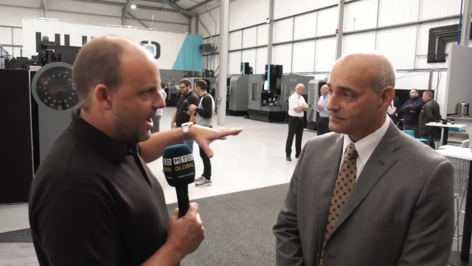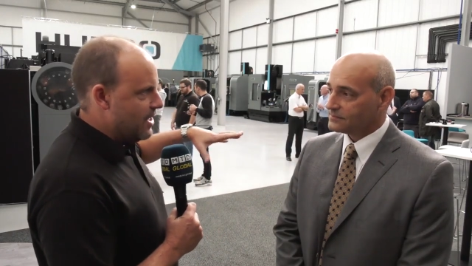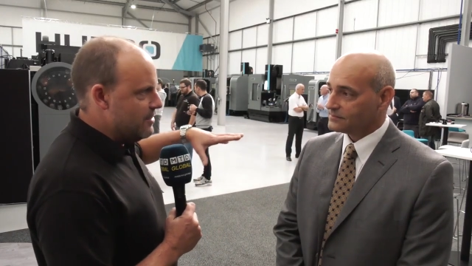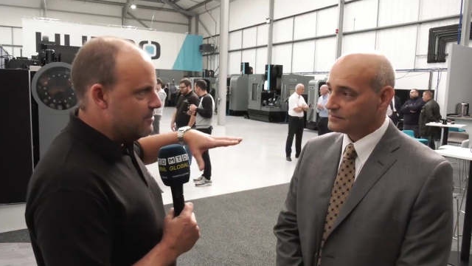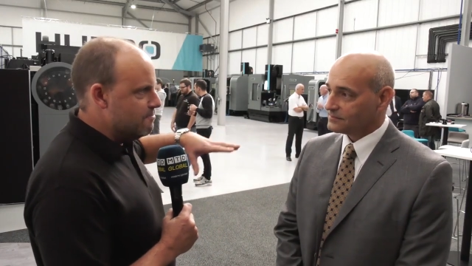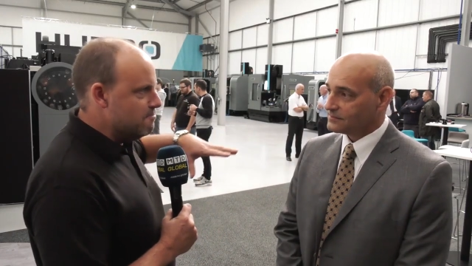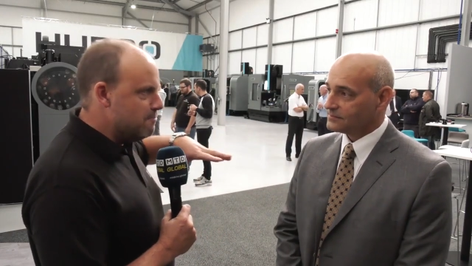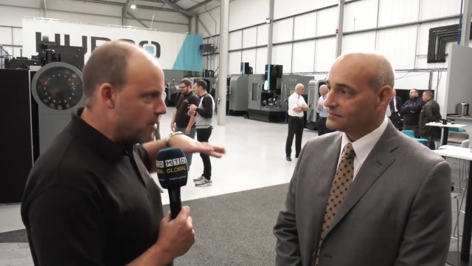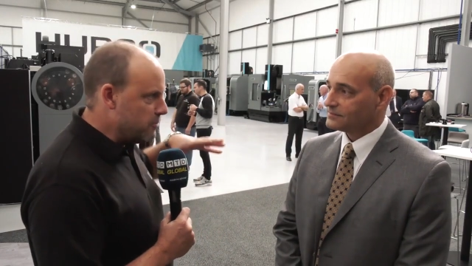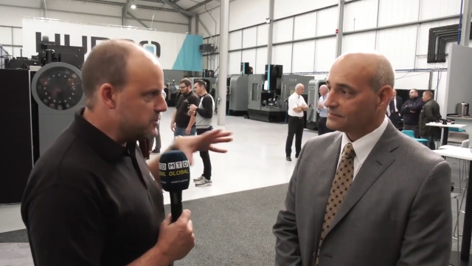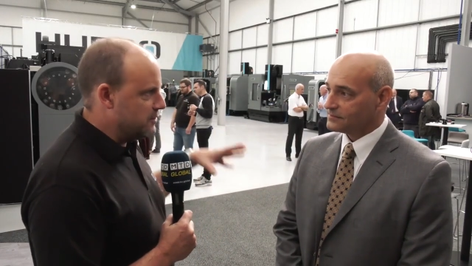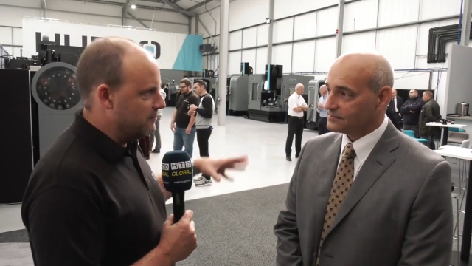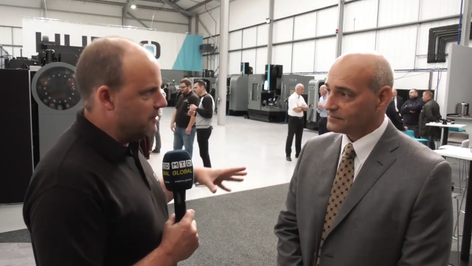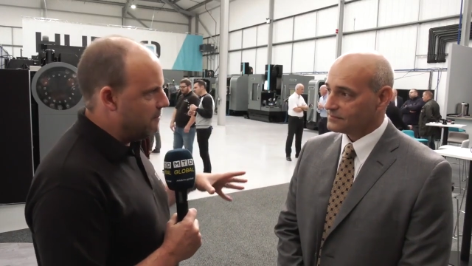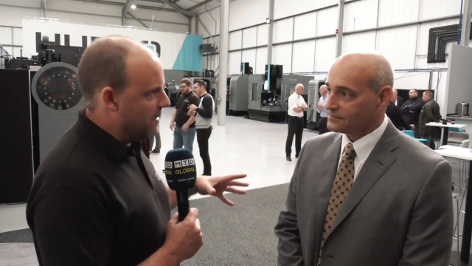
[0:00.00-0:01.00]
Speaker 1: and
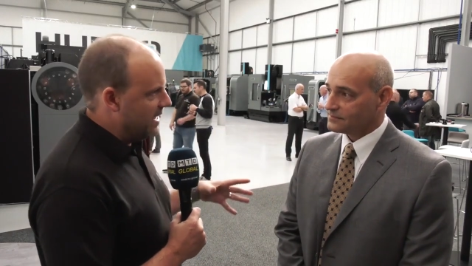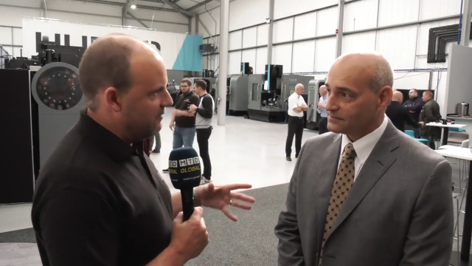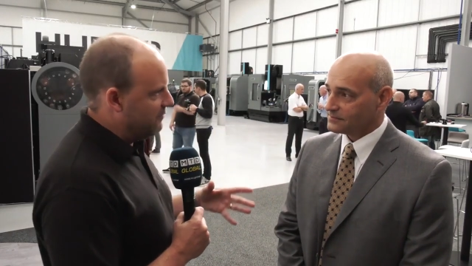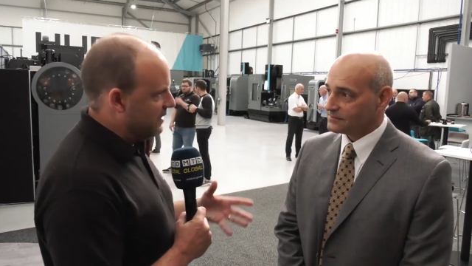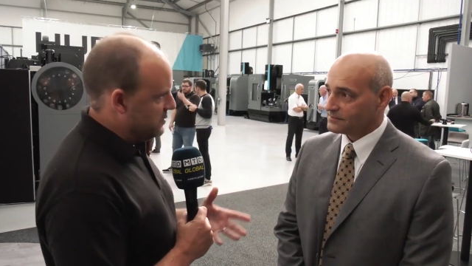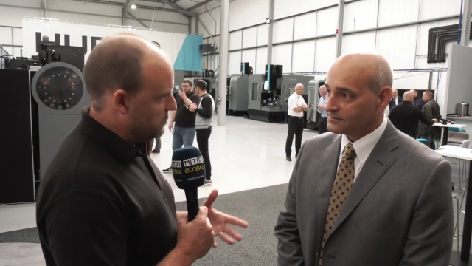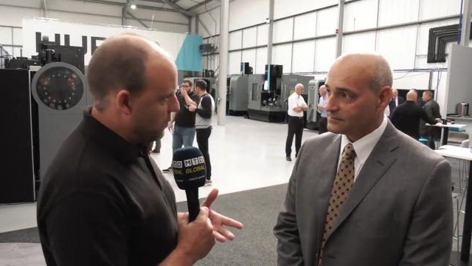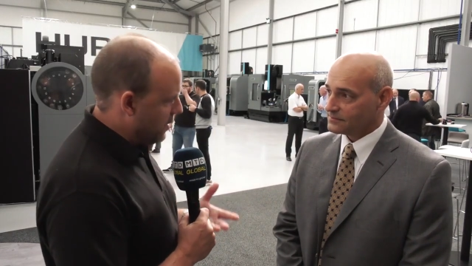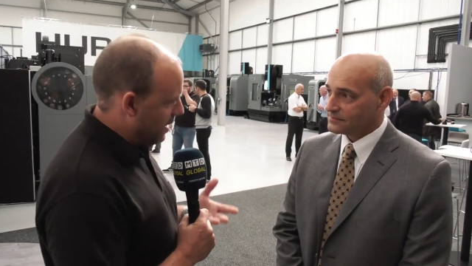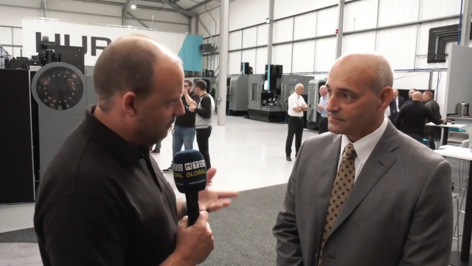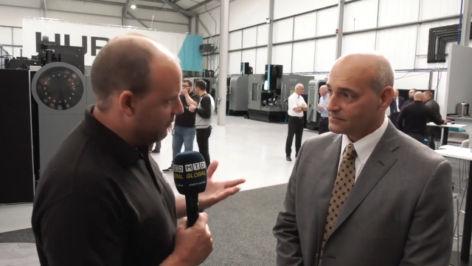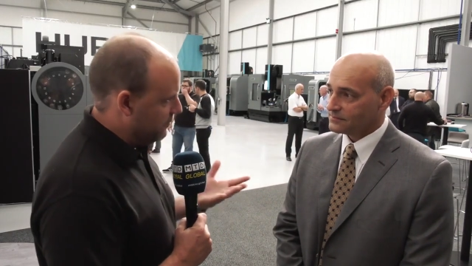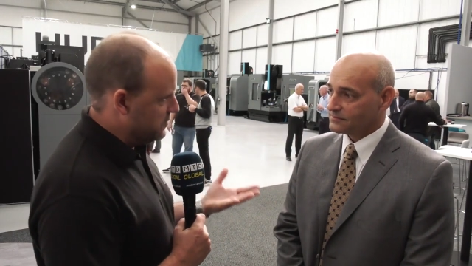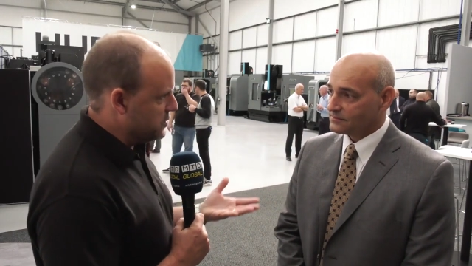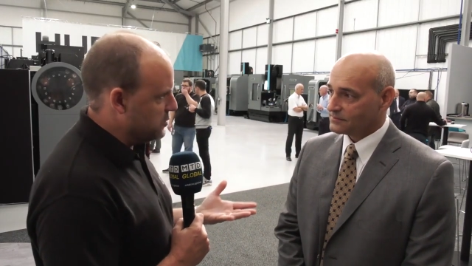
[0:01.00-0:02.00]
most of your benefits will come
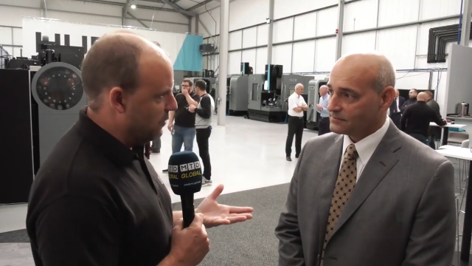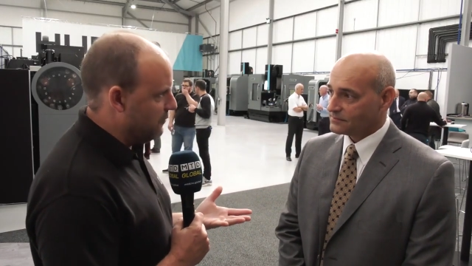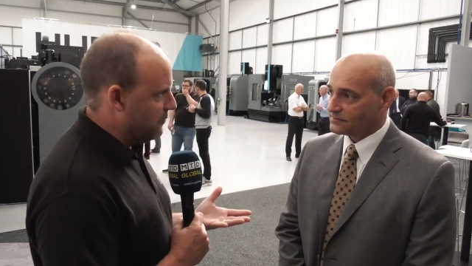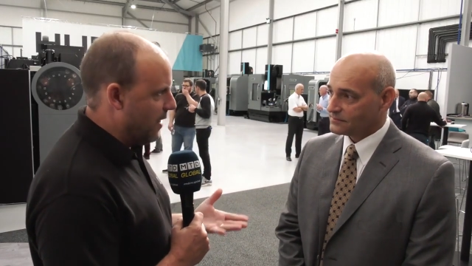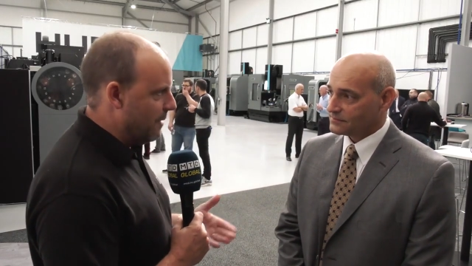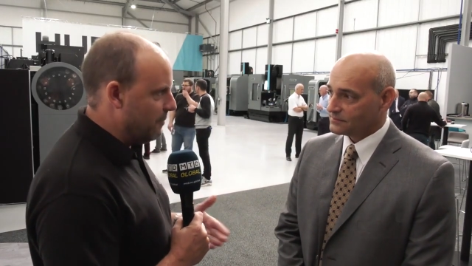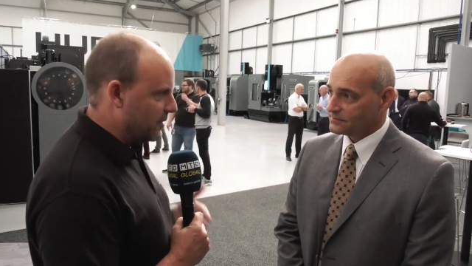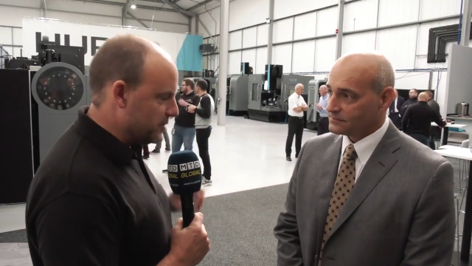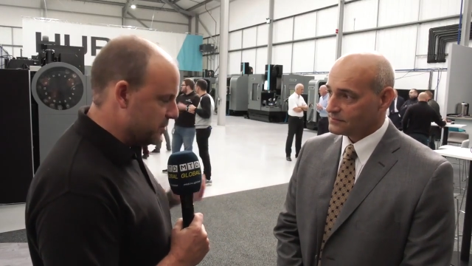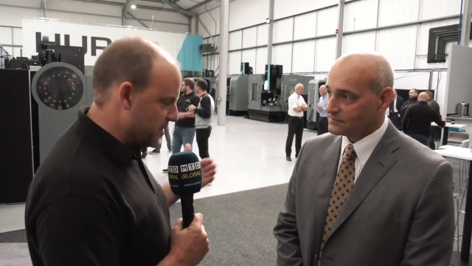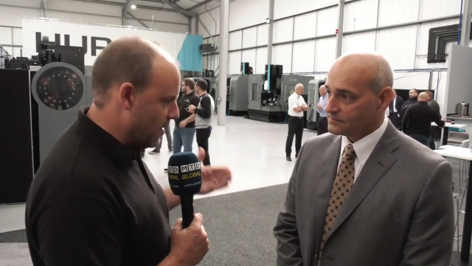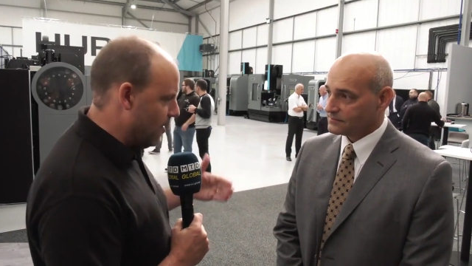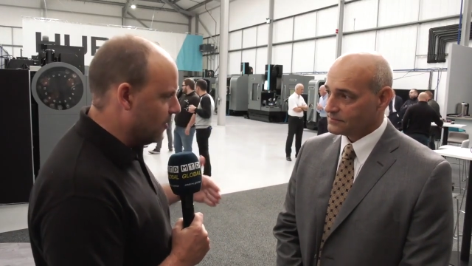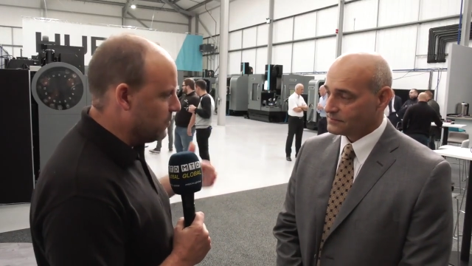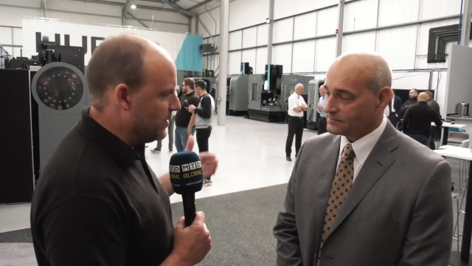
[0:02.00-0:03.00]
from software because
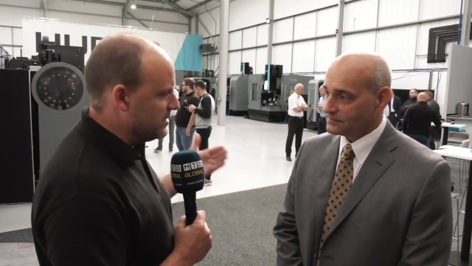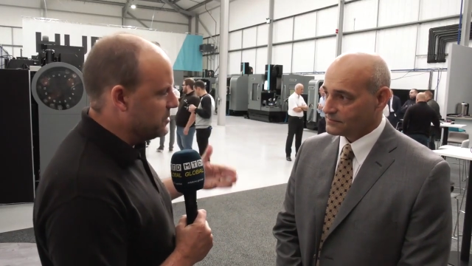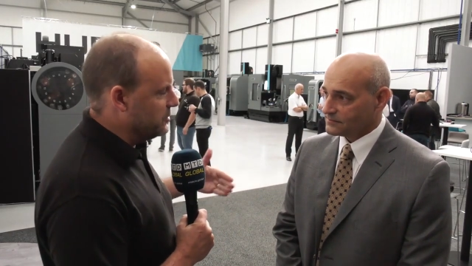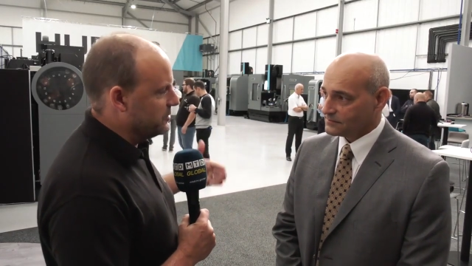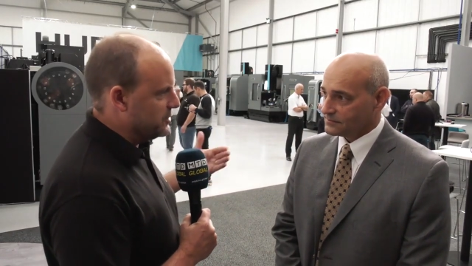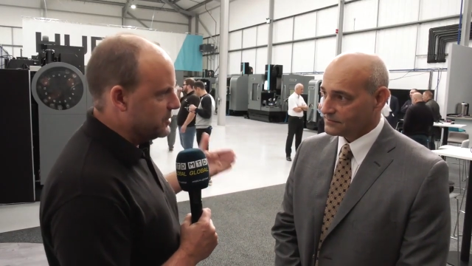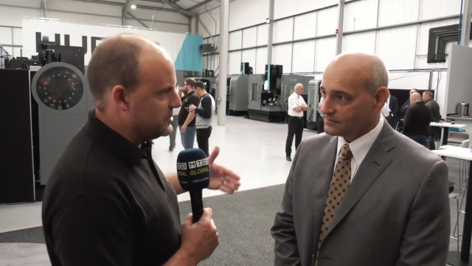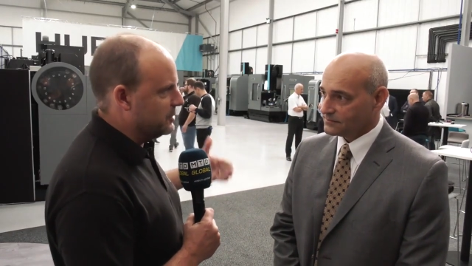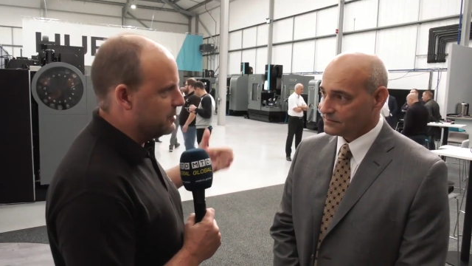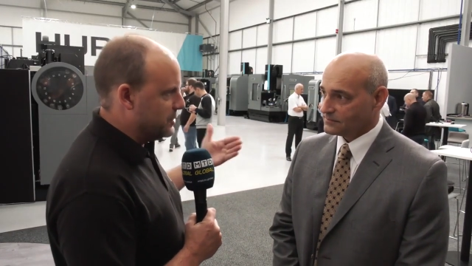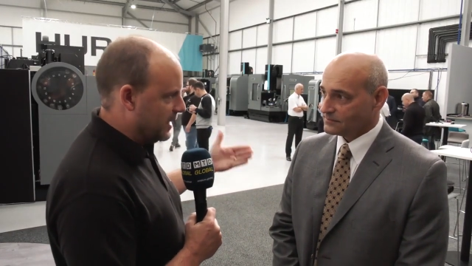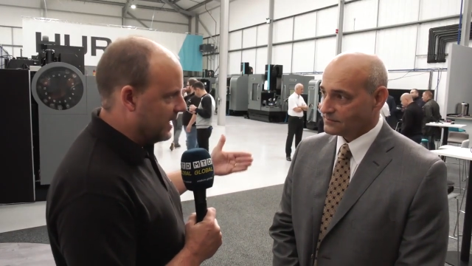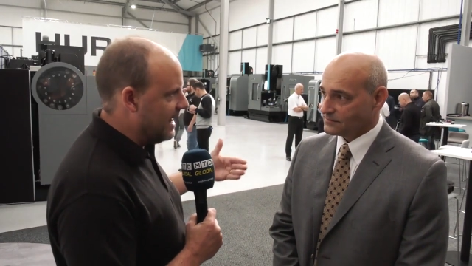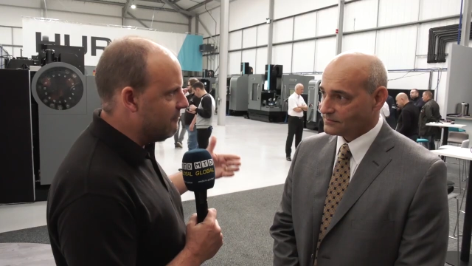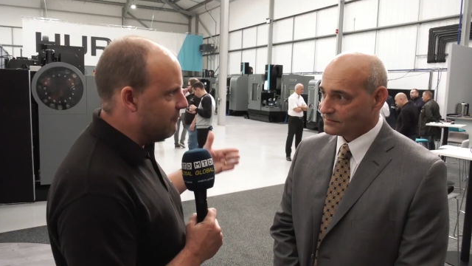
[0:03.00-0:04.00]
the hardware's got to such
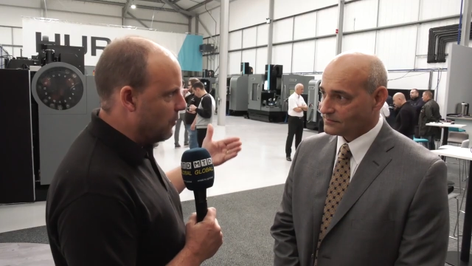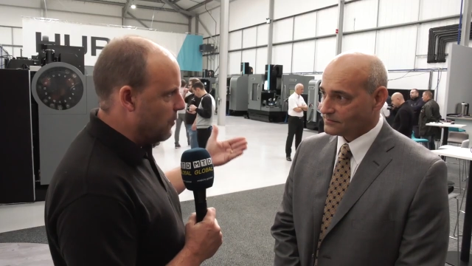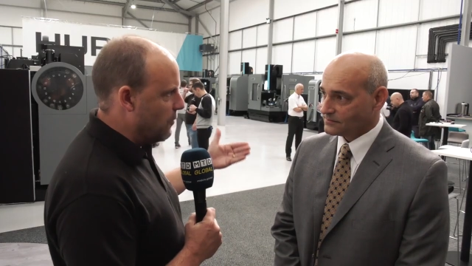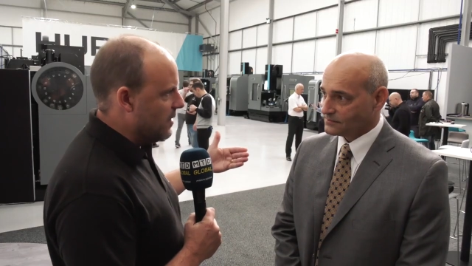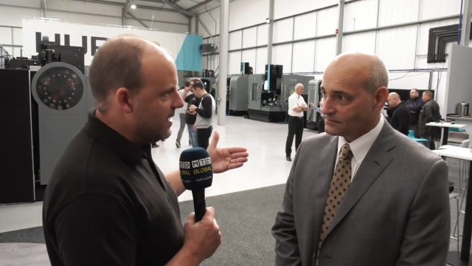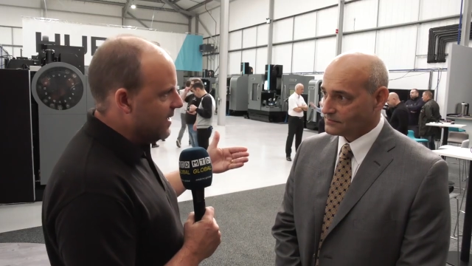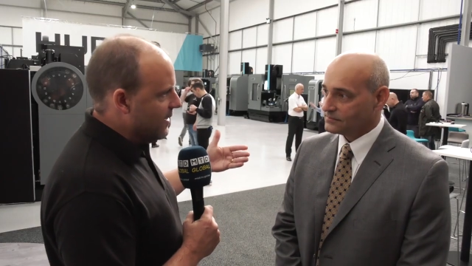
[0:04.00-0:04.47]
a level